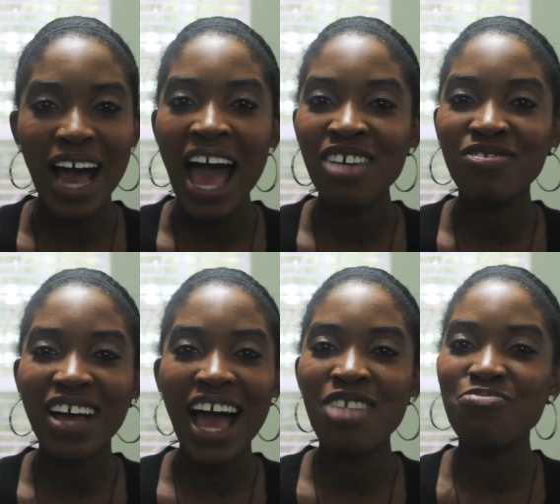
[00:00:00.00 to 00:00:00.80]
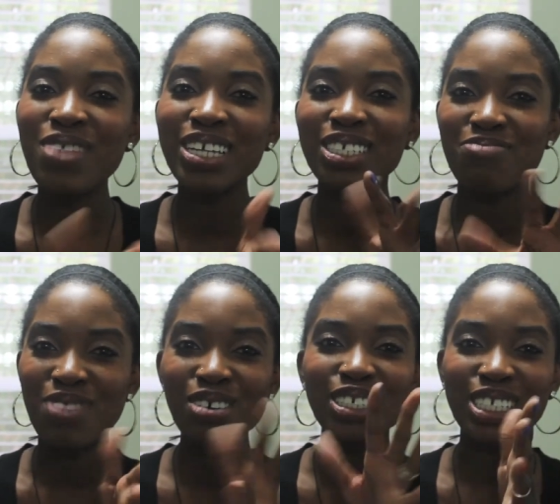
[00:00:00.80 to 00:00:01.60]
I have, I have mixed
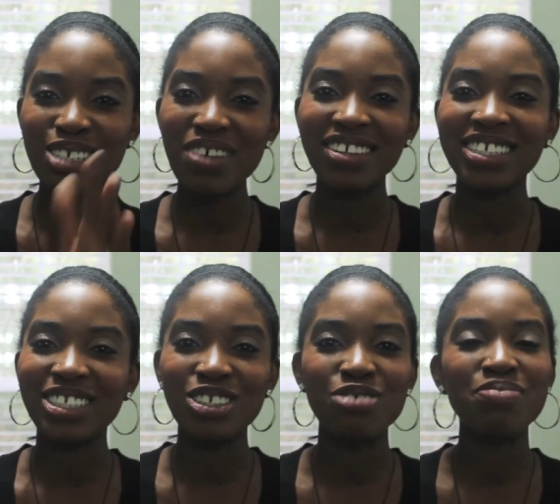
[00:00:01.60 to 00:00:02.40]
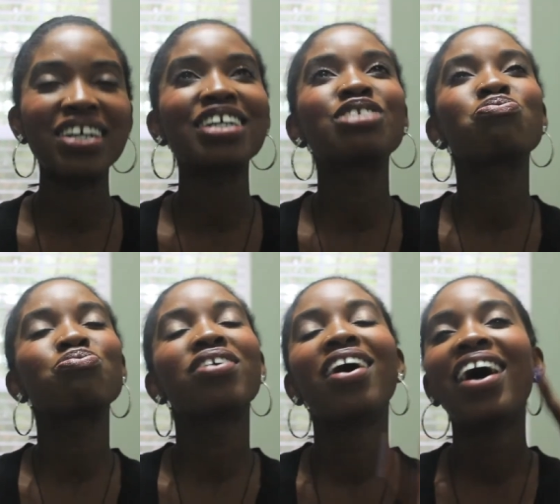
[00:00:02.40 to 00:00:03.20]
emotions about this dude because
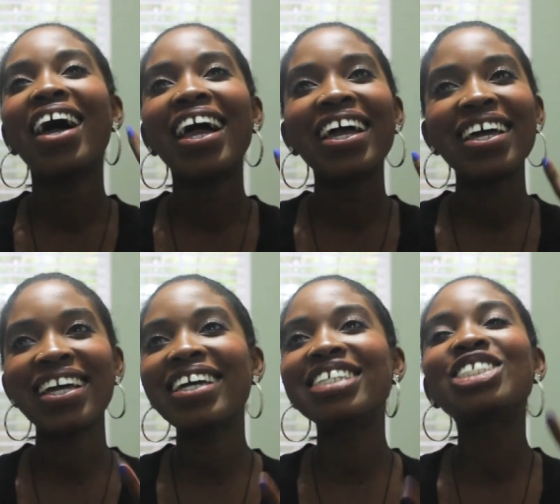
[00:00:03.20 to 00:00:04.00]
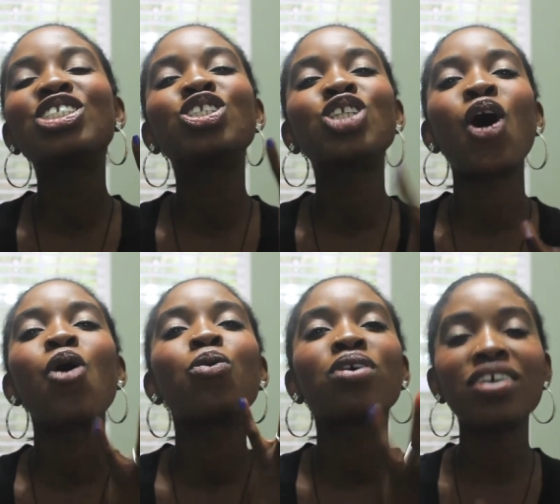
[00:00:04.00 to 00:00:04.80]
he is
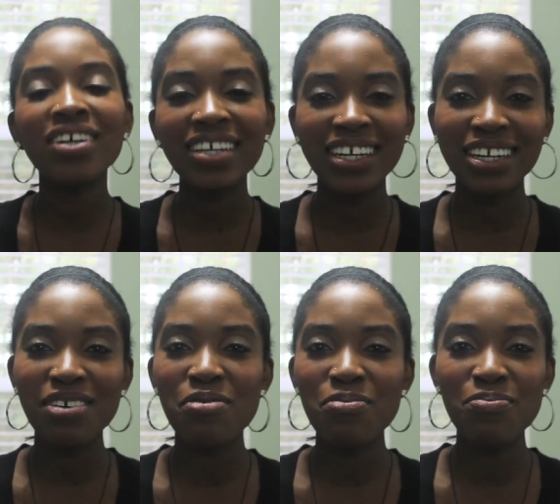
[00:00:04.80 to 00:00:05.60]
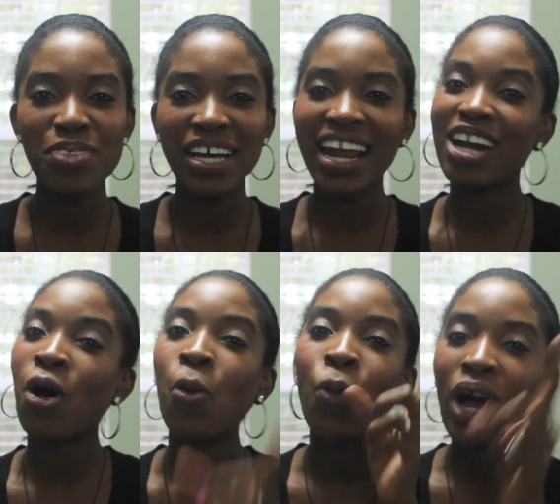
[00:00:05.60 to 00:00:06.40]
so good. But I
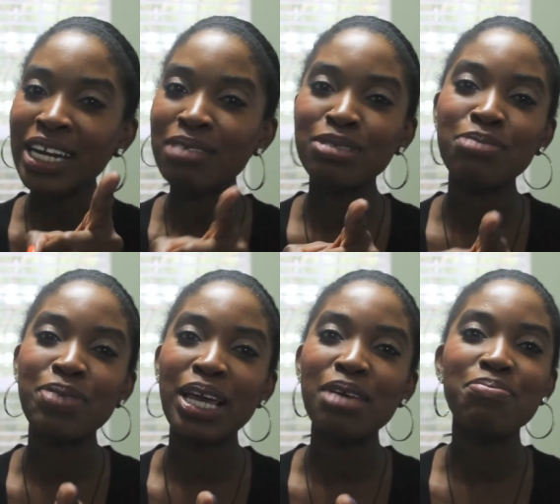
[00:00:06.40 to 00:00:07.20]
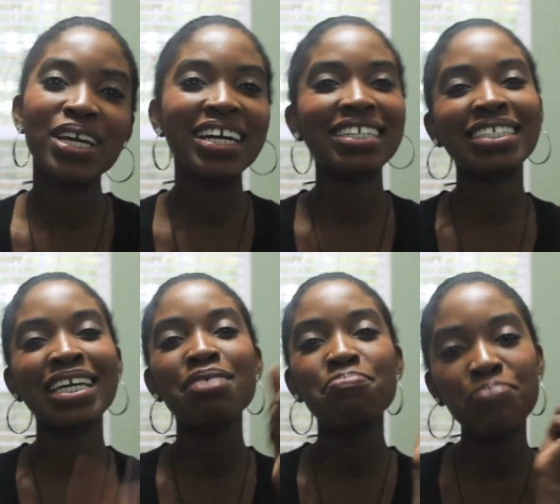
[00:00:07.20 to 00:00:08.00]
don't want him to be because
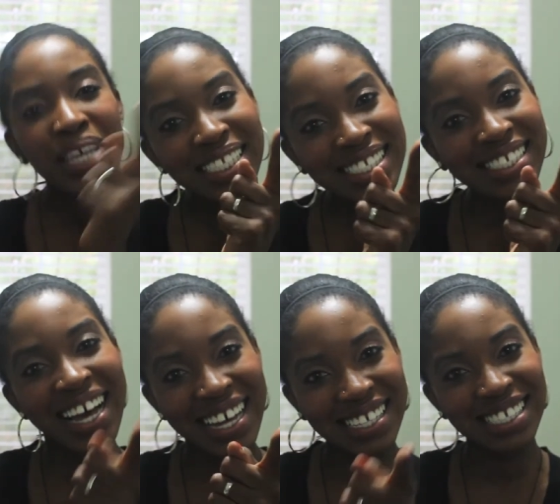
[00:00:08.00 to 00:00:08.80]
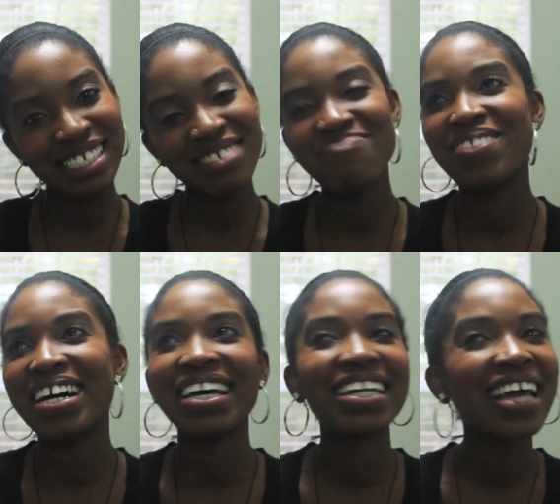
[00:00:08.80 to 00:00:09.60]
he beats us.
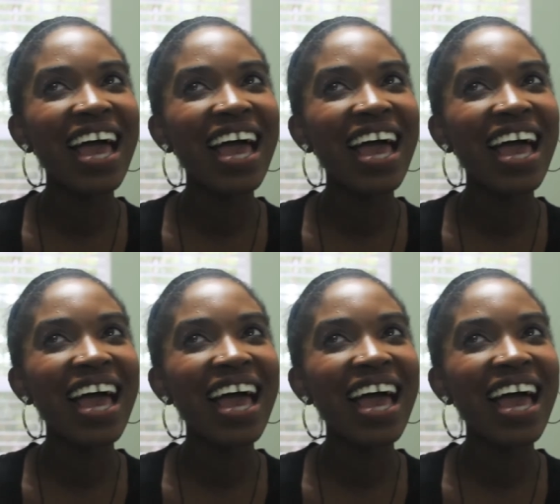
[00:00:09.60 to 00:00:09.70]
But